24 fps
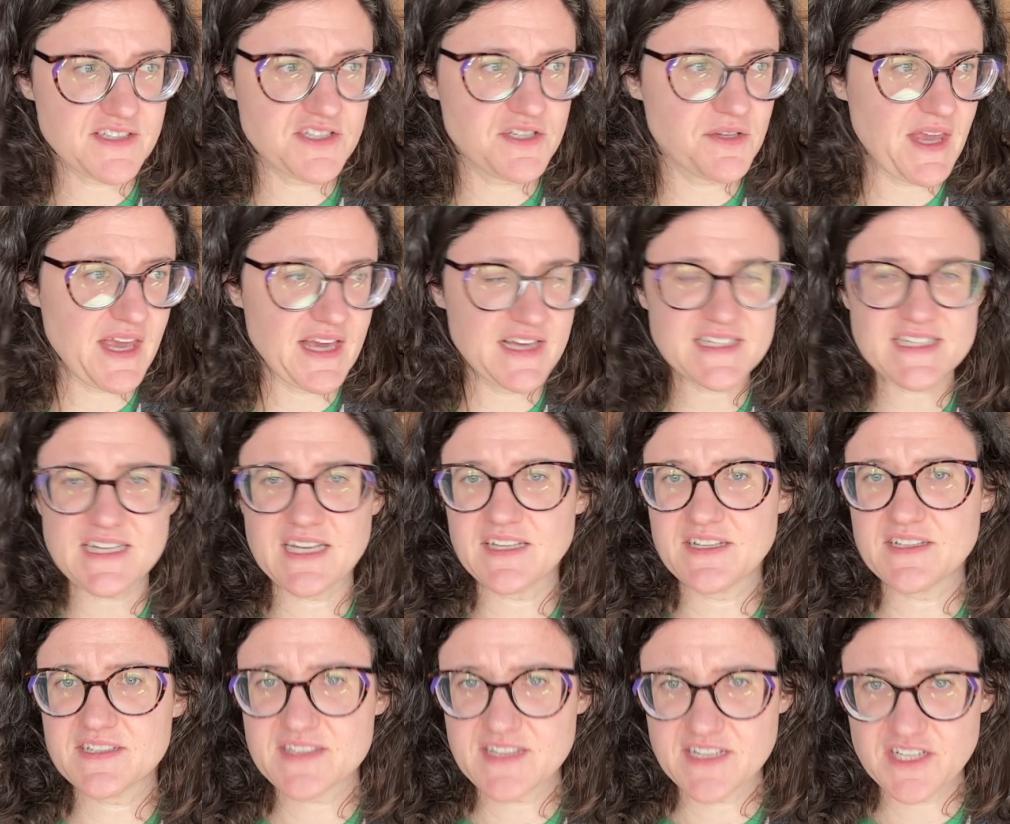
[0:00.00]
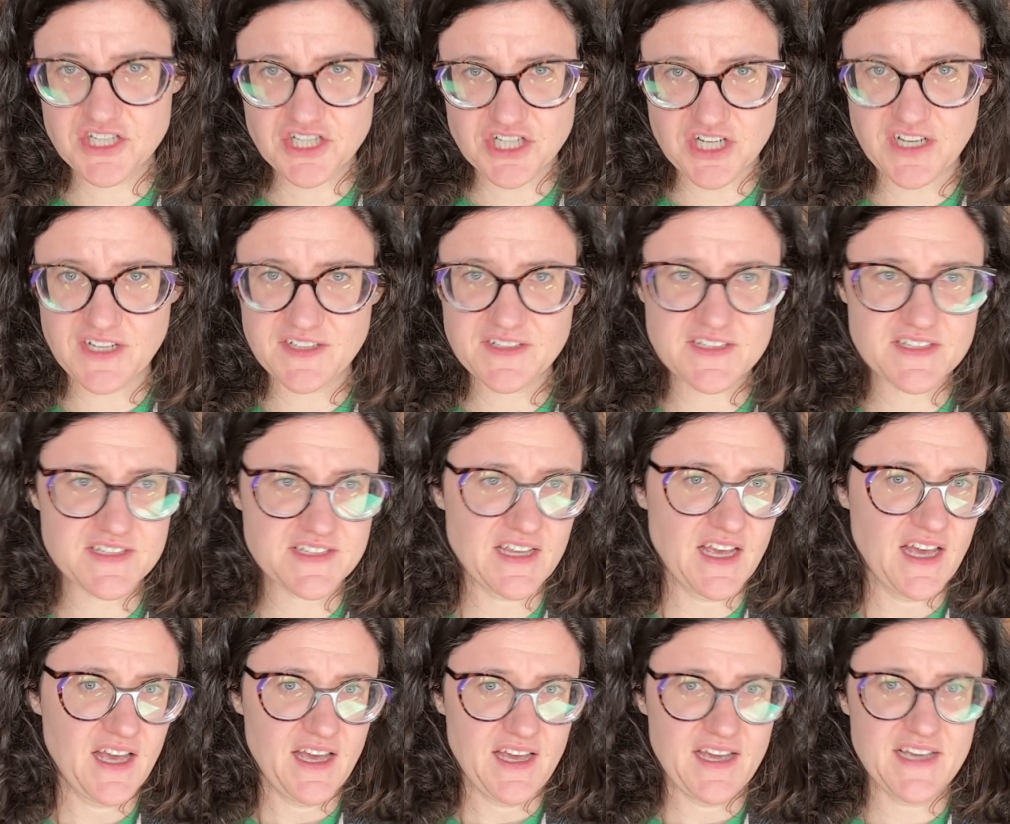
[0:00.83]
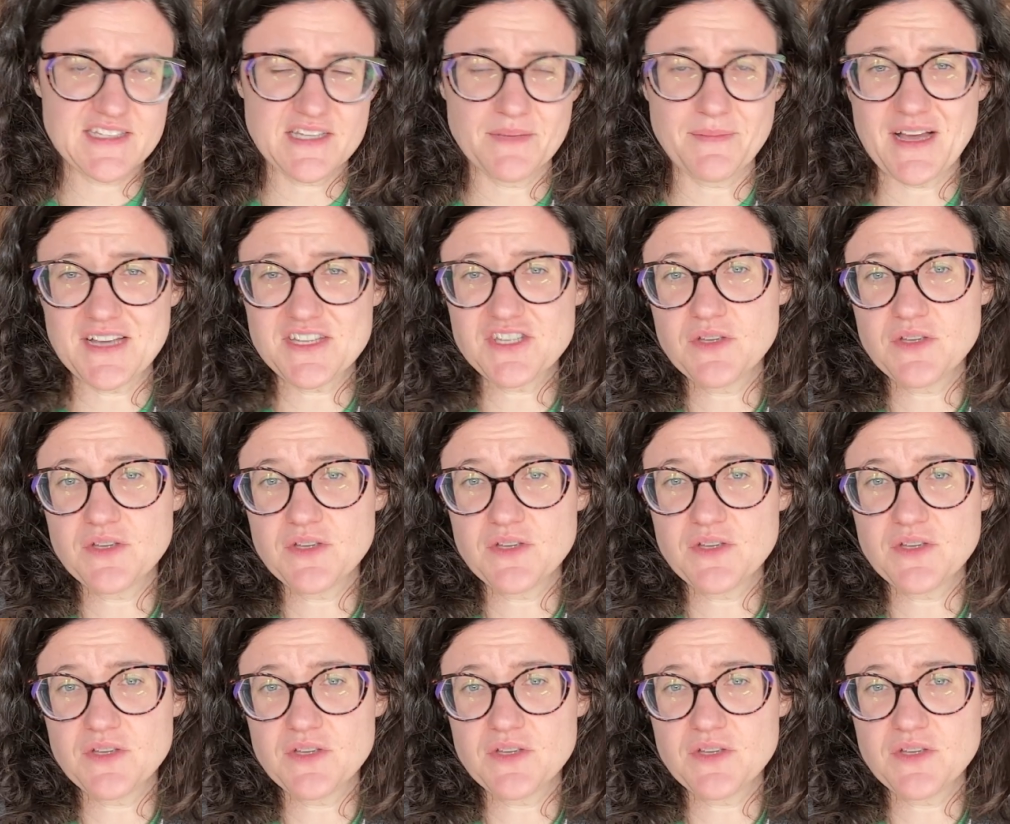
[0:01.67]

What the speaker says: You can't tell us that a child is Hamas.